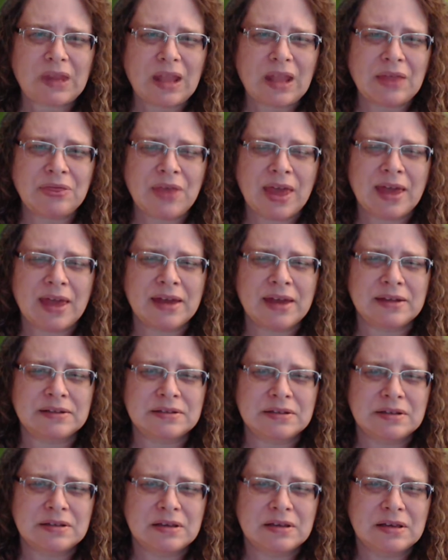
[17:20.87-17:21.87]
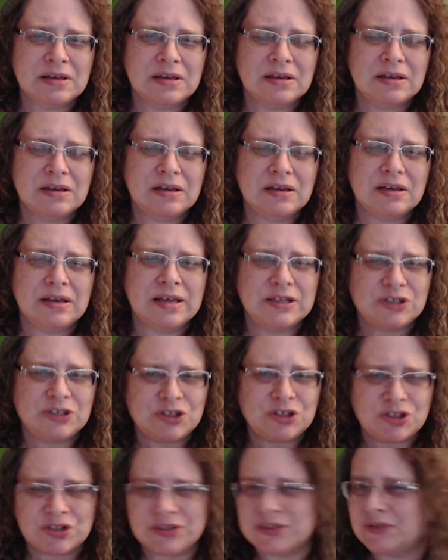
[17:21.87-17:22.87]
that it's
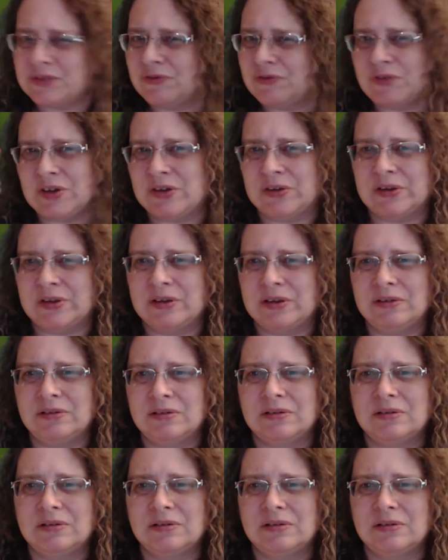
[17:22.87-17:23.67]
just a feeling.